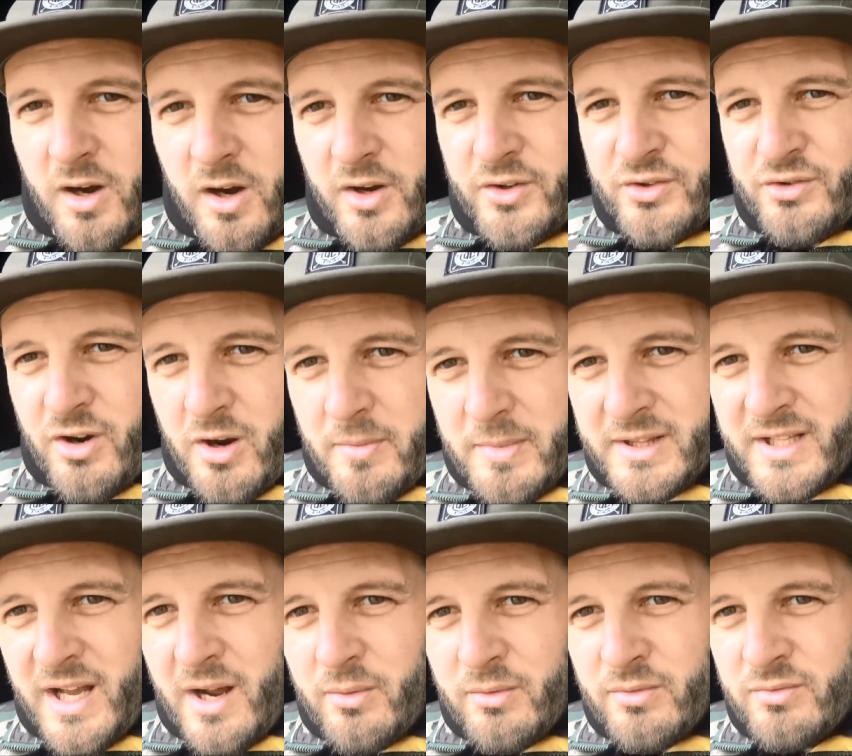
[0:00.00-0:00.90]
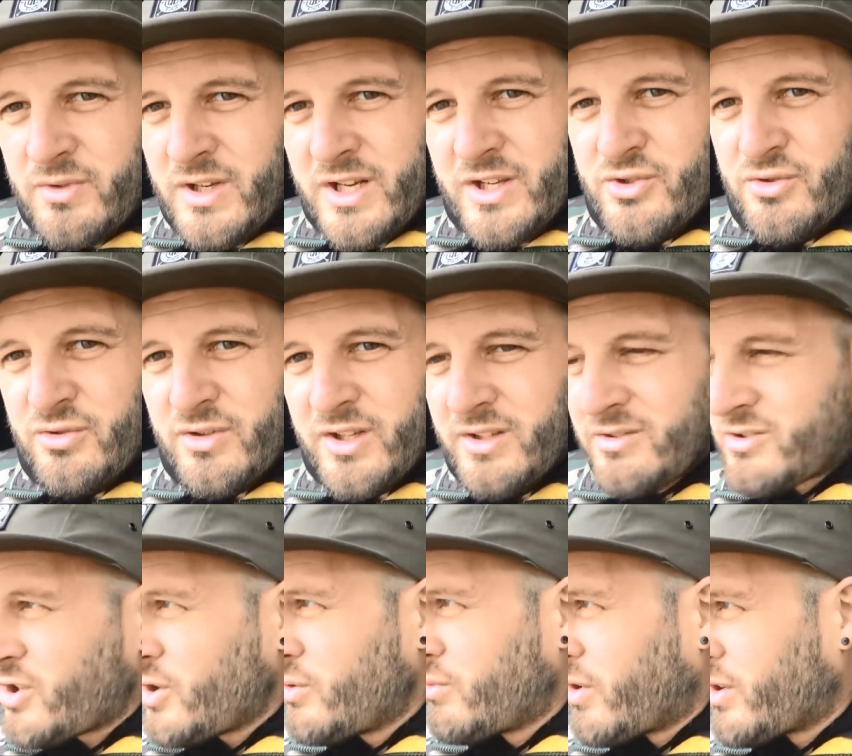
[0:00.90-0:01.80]
underarm it down, literally
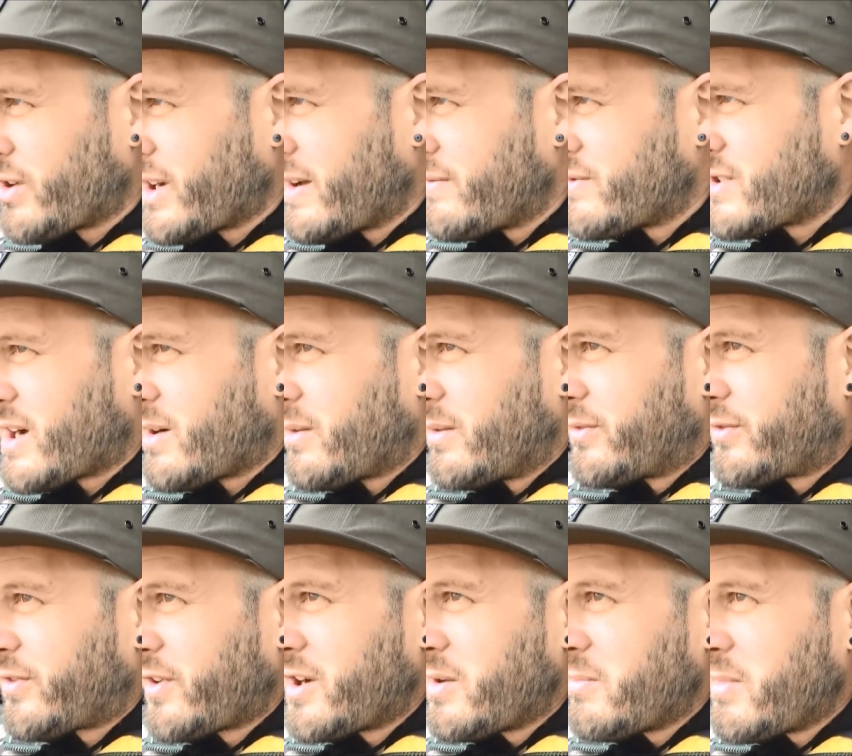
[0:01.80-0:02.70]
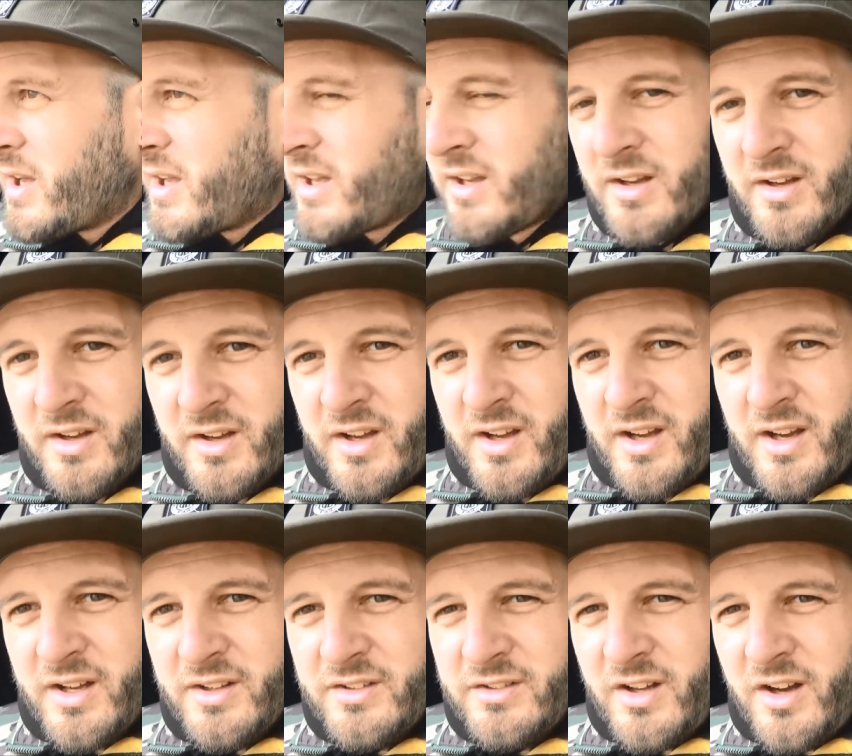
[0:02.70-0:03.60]
2 rod lengths out in front of me,
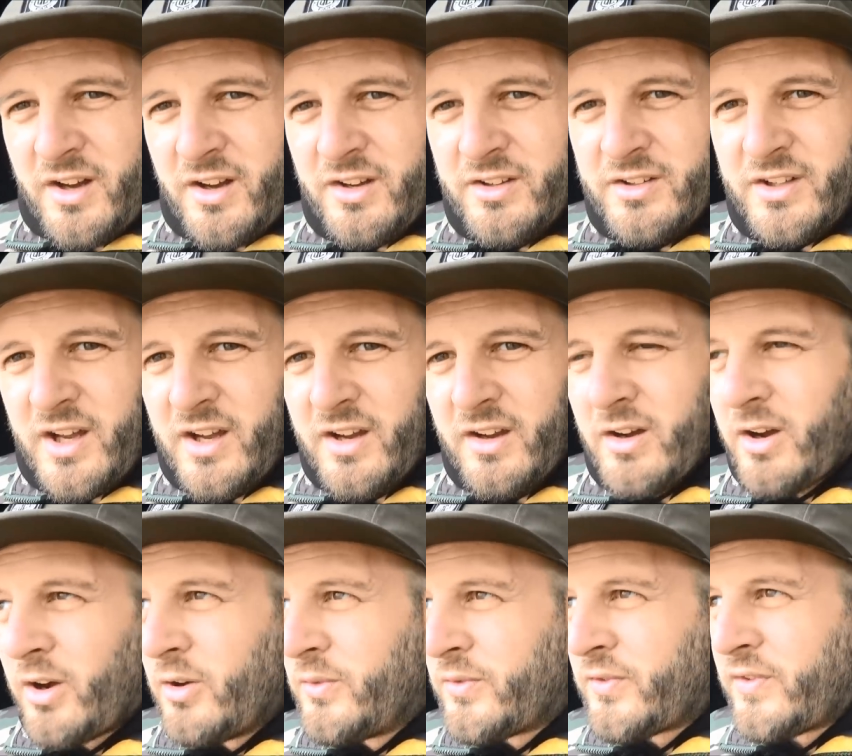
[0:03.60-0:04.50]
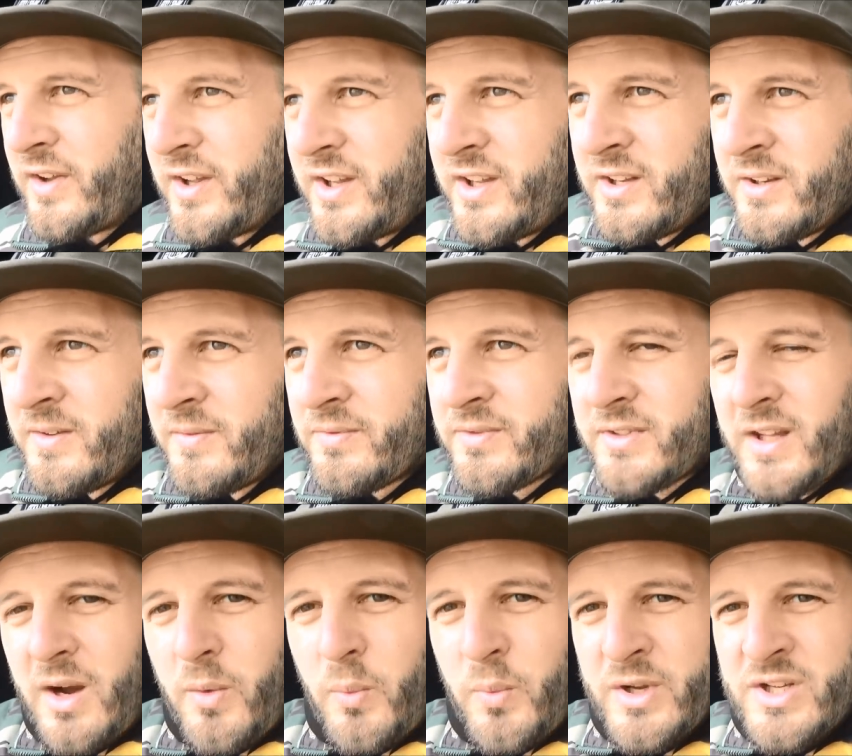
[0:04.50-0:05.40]
and yeah, hopefully
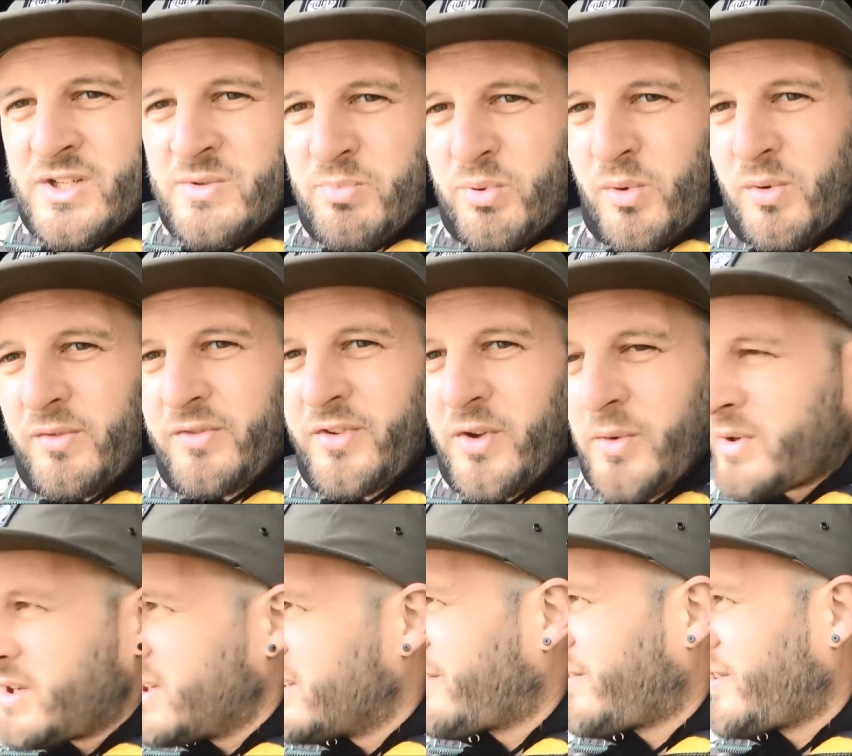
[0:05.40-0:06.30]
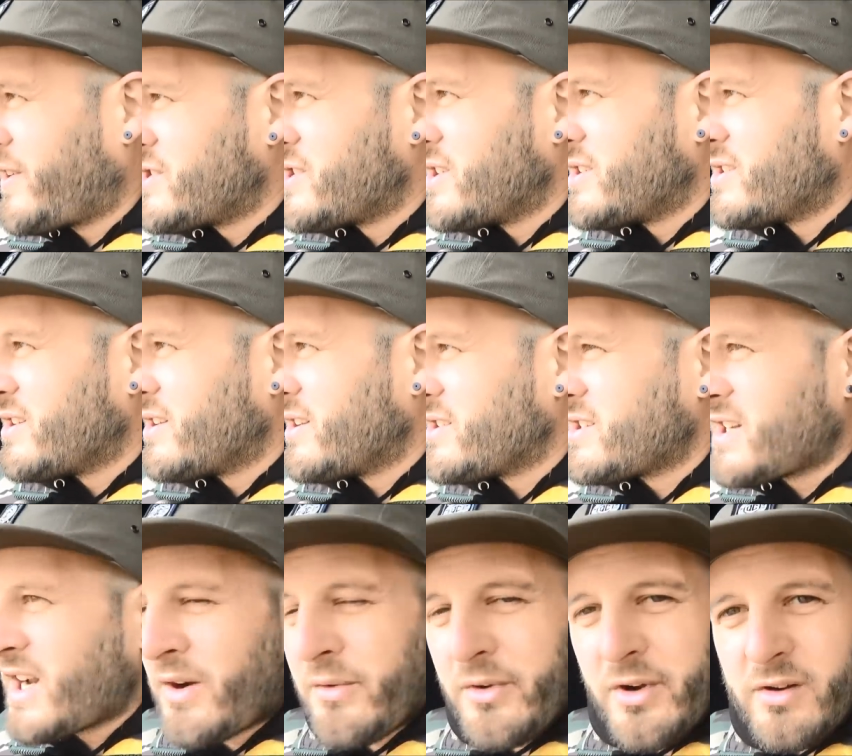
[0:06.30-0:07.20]
that wind's brought a few of these fish into
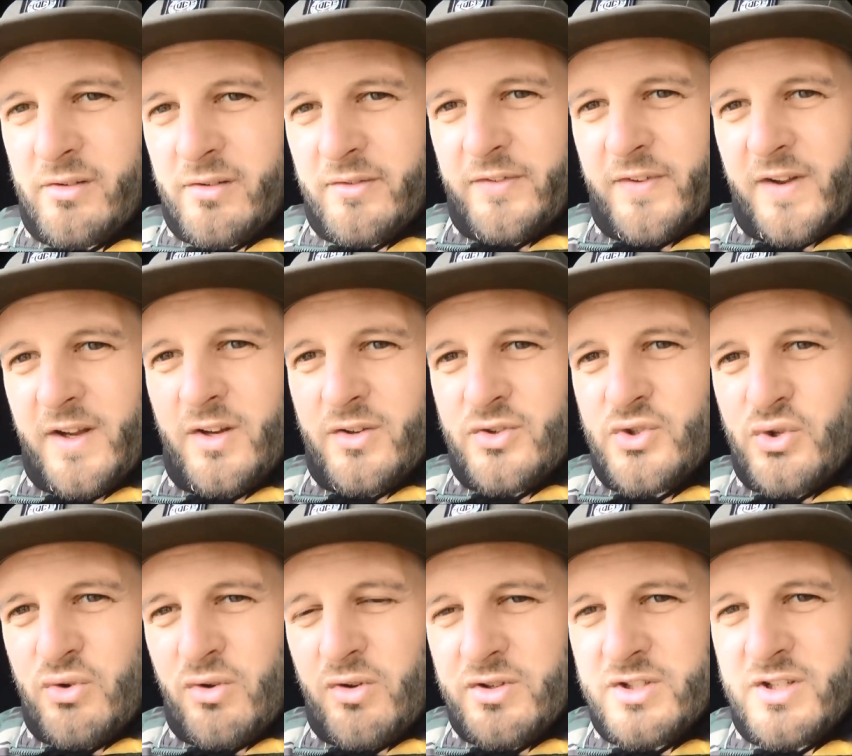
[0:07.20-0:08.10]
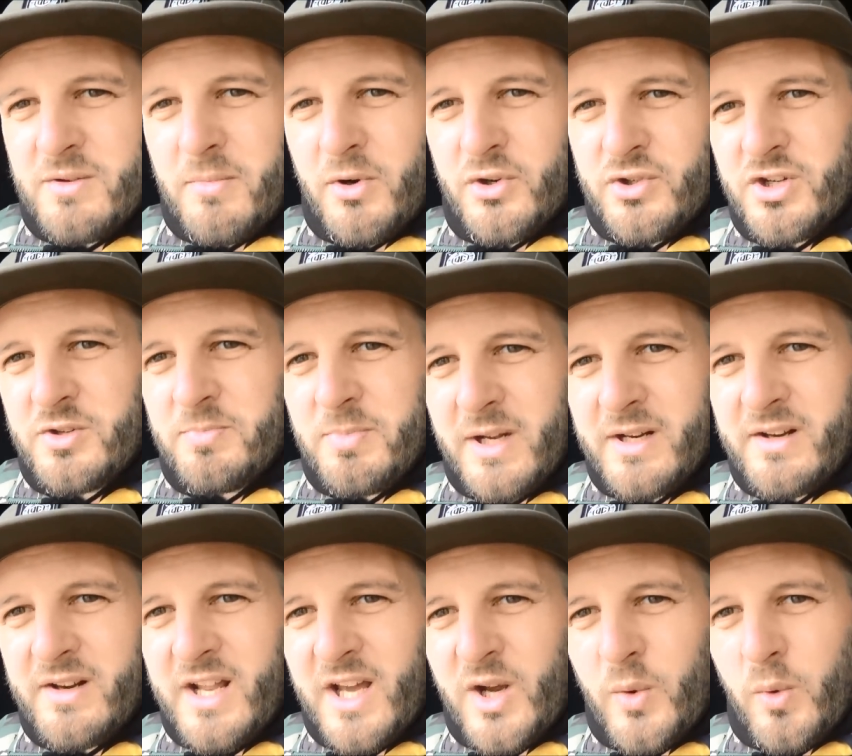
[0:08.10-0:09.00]
this area, and fingers crossed I might just be
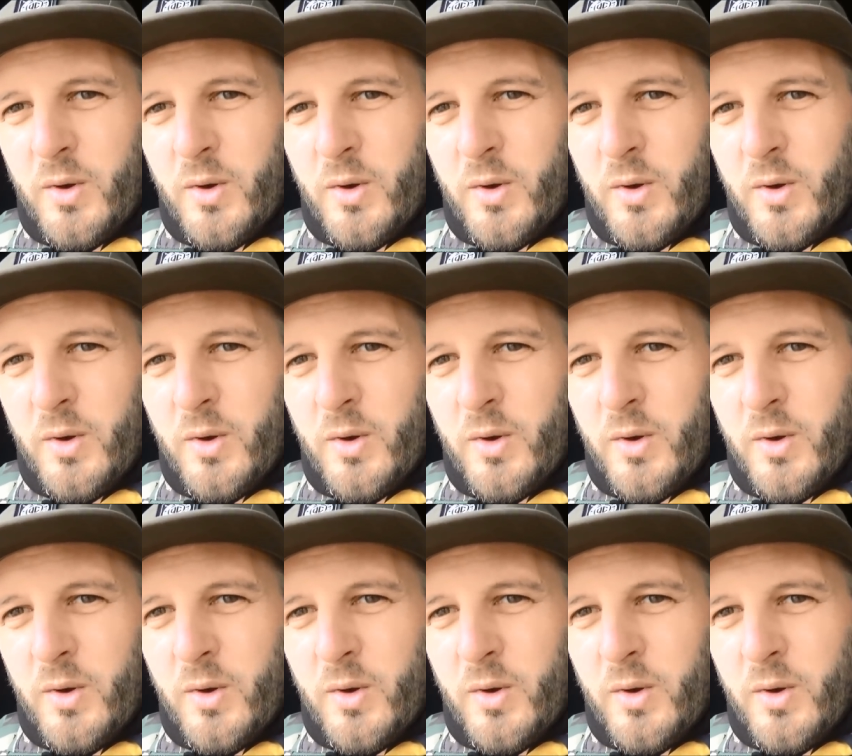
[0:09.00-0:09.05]
able to nick